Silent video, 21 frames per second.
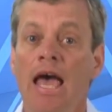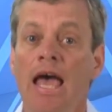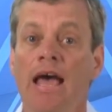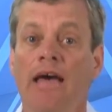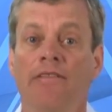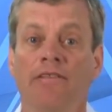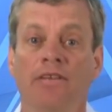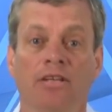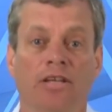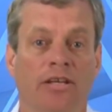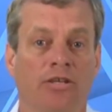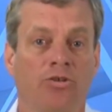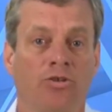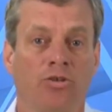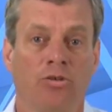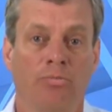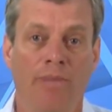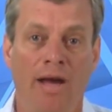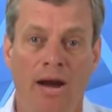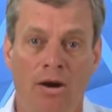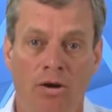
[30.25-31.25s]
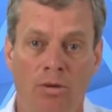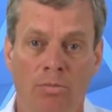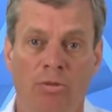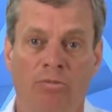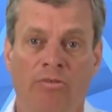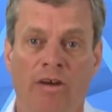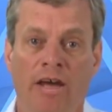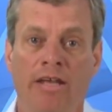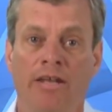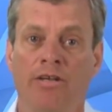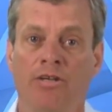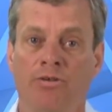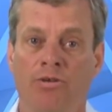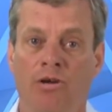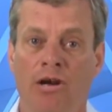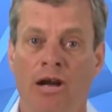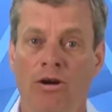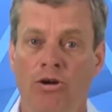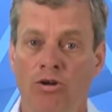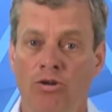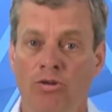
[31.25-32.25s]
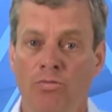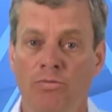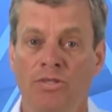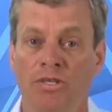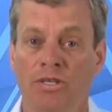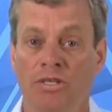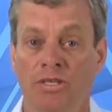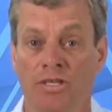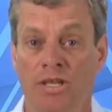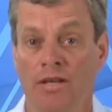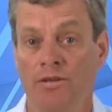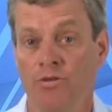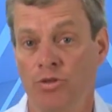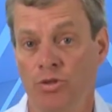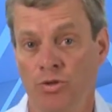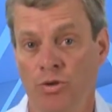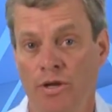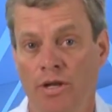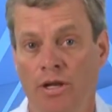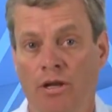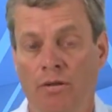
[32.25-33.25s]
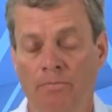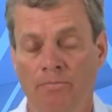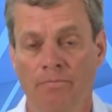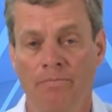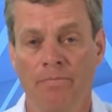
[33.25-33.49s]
and the electrical power provided to our homes is sinusoidal.